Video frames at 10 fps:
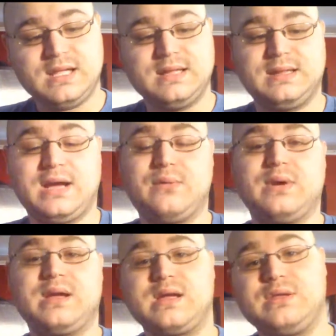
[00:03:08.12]
That
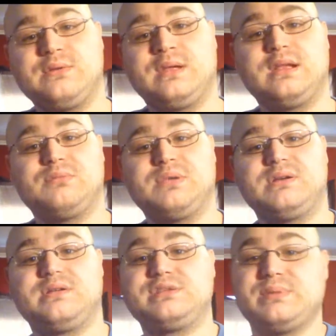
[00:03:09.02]
way you can get a better
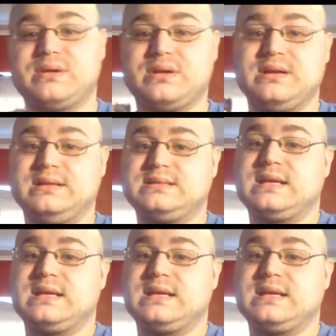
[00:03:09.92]
experience,